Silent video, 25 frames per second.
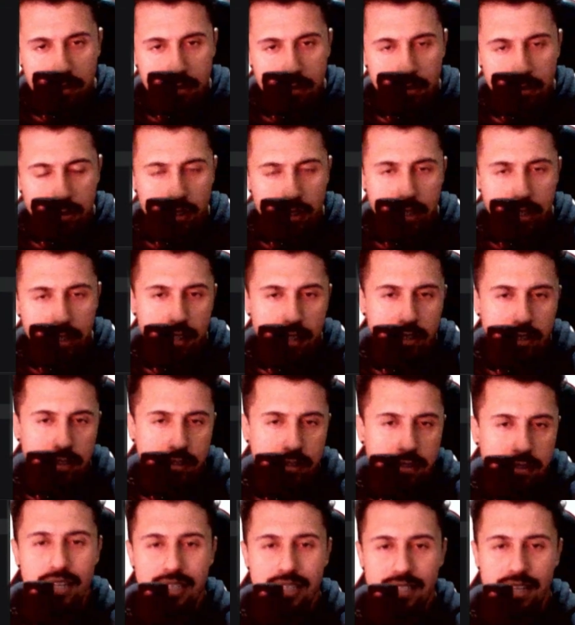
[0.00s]
Okay,
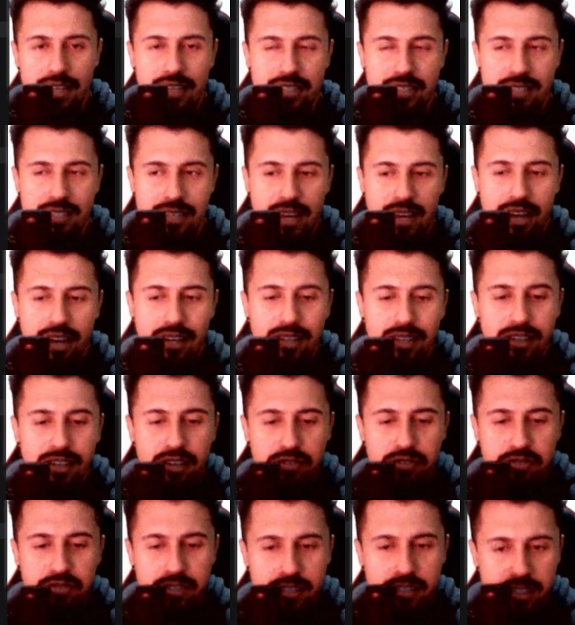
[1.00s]
it's not exactly a
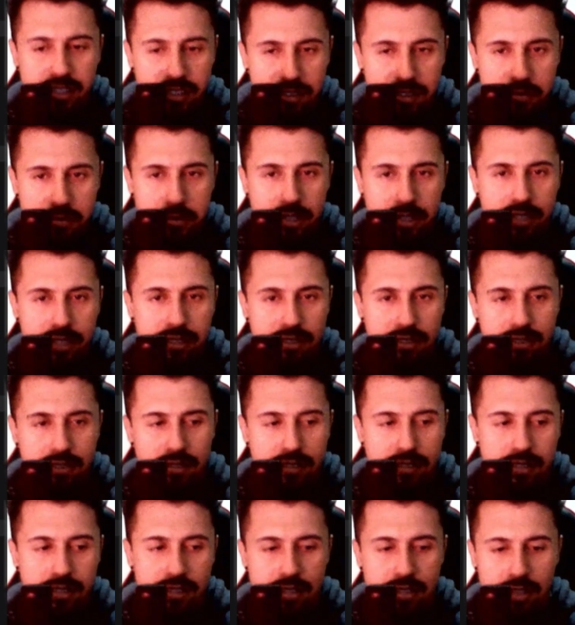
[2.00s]
function because
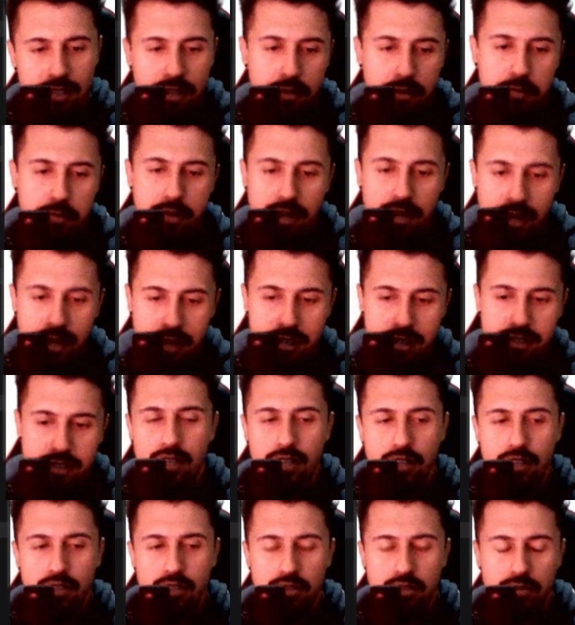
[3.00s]
this is an API,
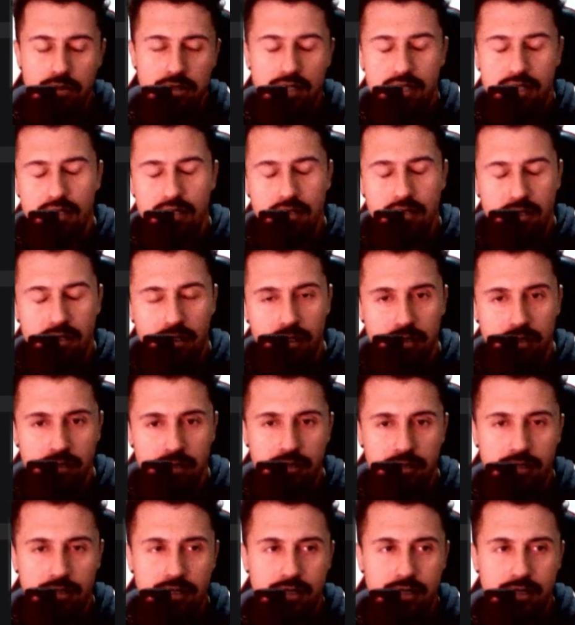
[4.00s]
so this is called